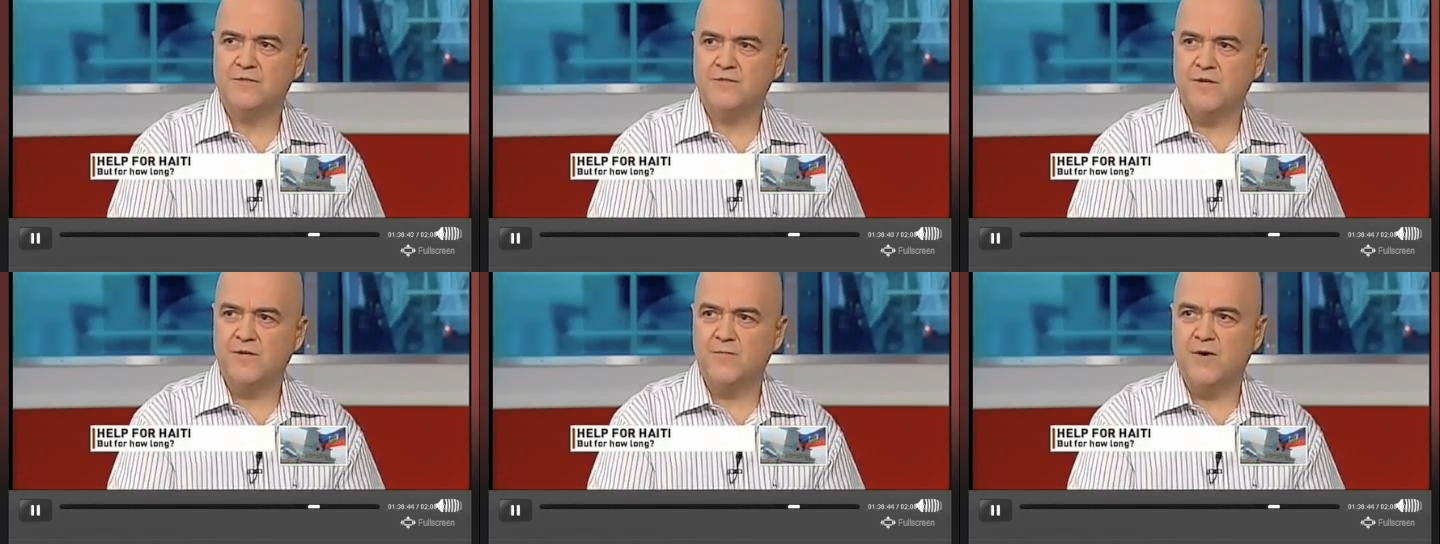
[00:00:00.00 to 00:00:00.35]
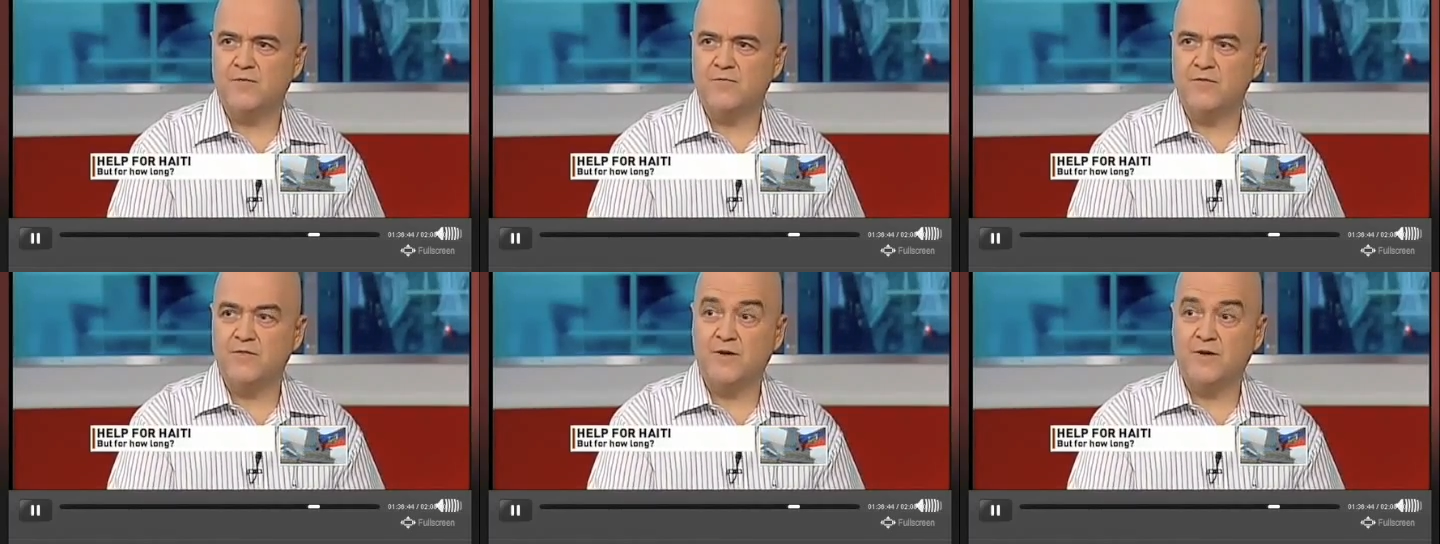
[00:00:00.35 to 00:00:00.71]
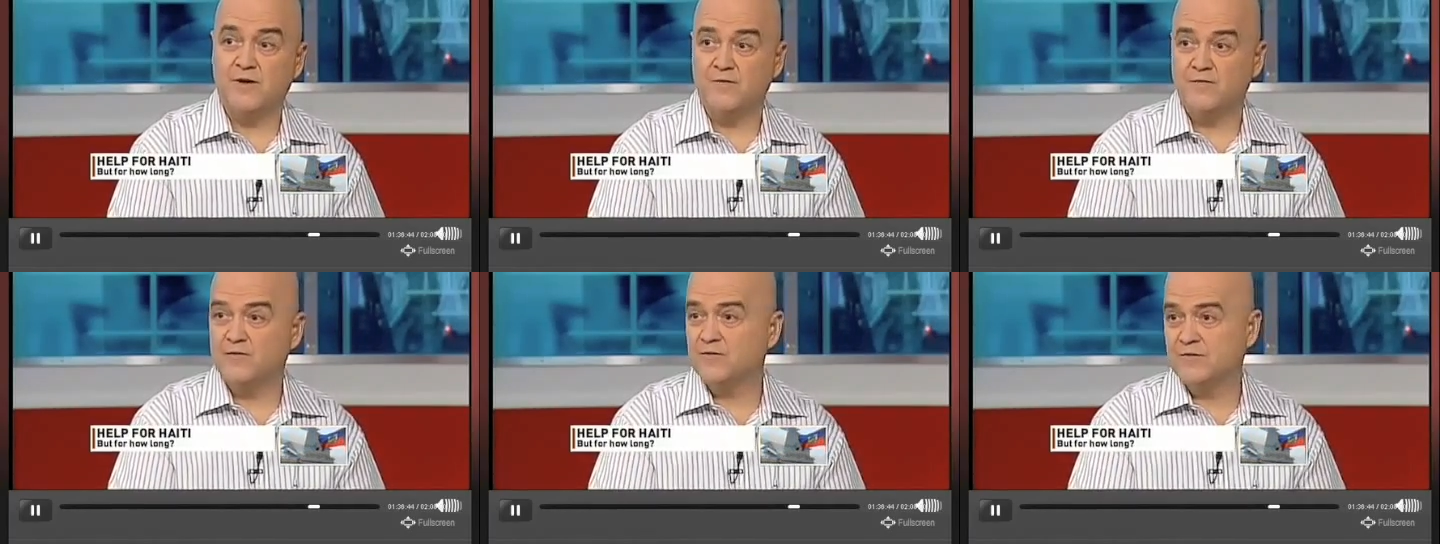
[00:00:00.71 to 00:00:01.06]
stop off at
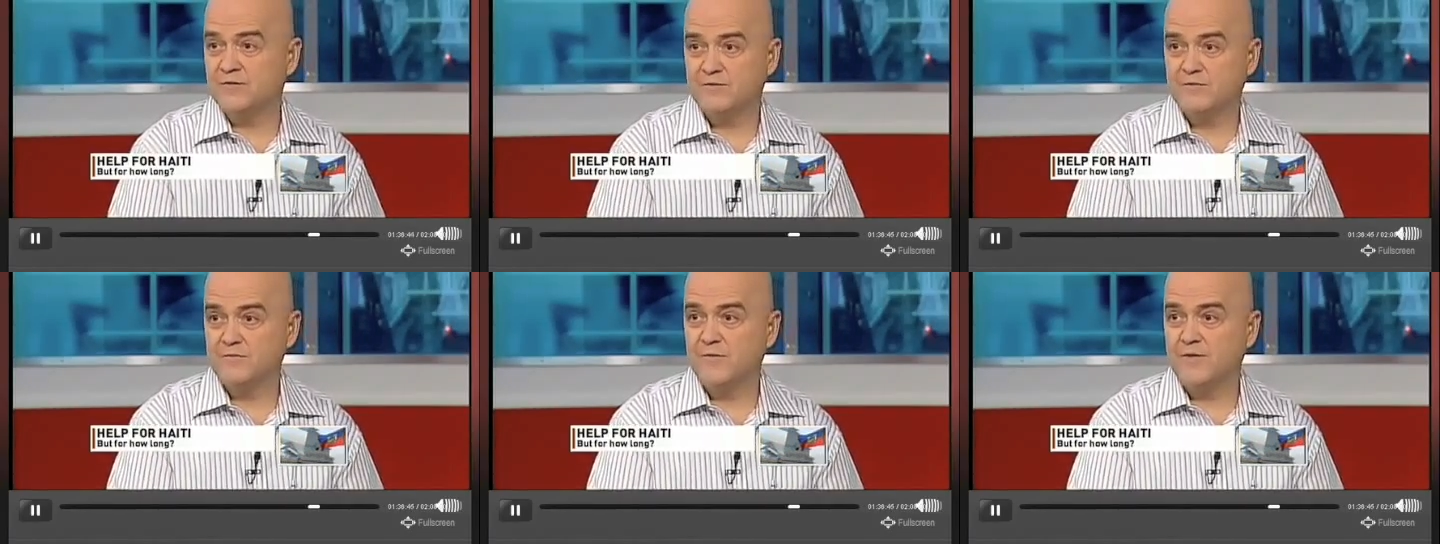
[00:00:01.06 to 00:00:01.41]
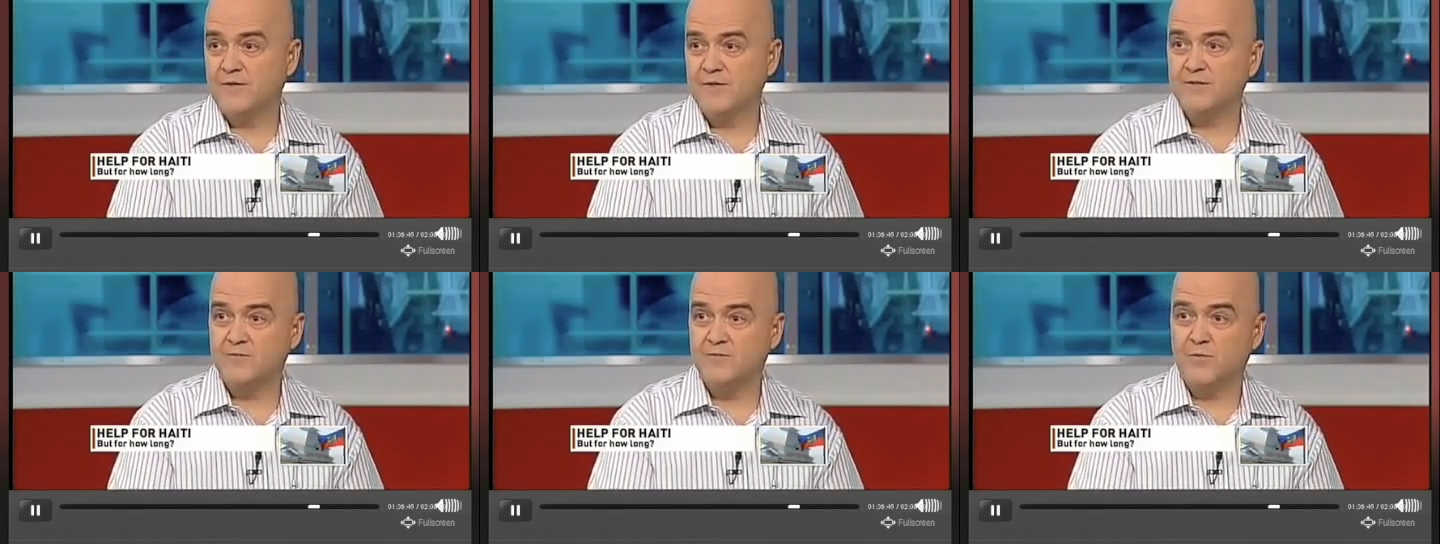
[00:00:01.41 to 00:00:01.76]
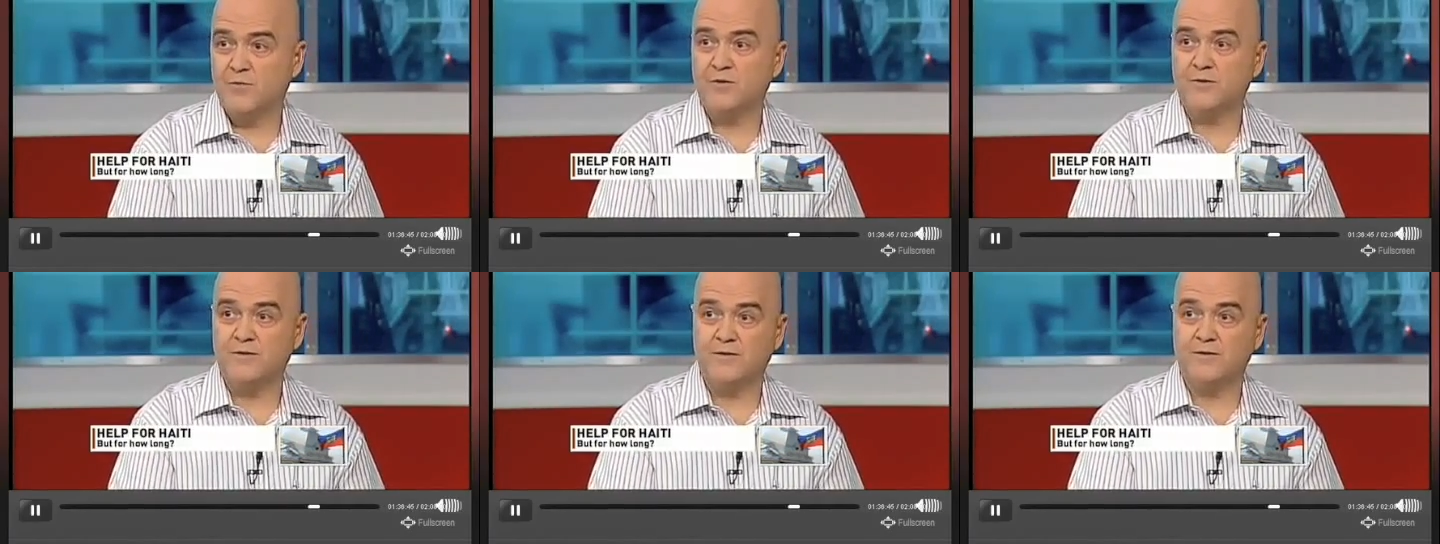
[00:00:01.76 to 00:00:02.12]
the office and get
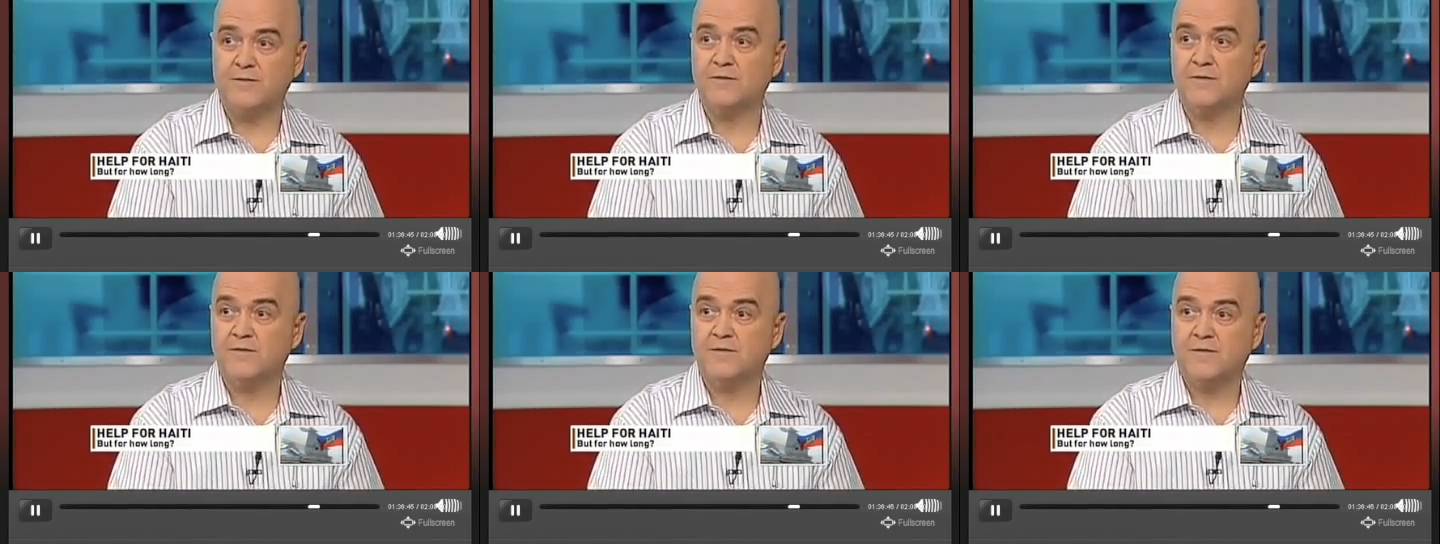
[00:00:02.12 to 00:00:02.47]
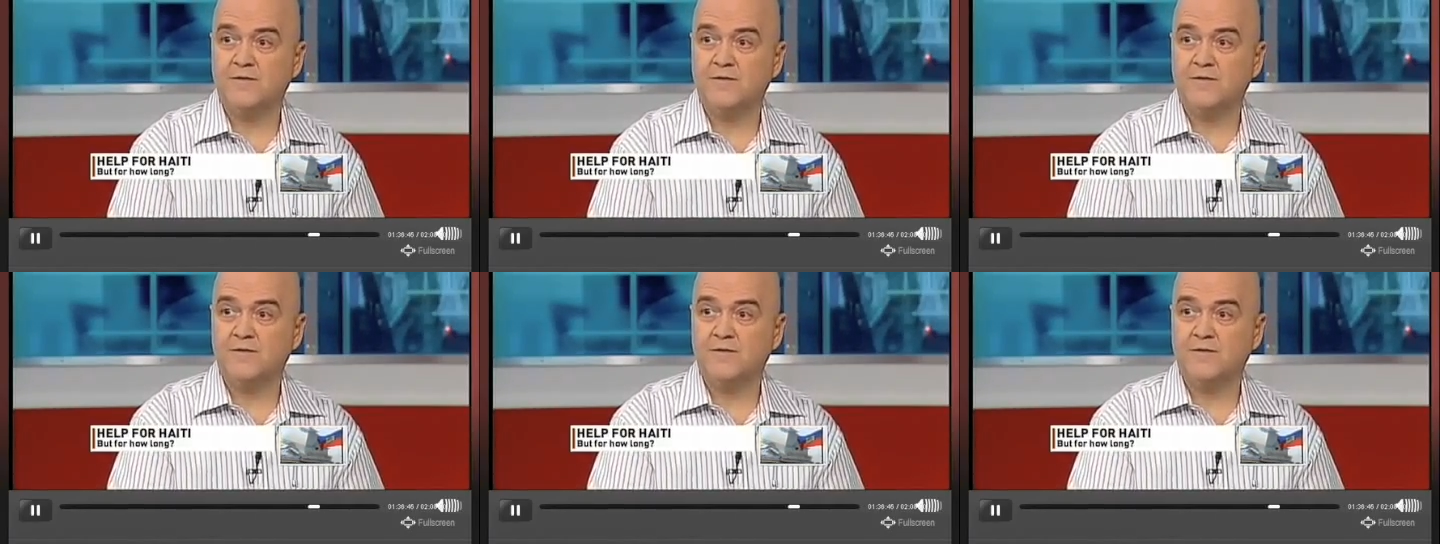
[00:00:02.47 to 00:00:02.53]
some work done.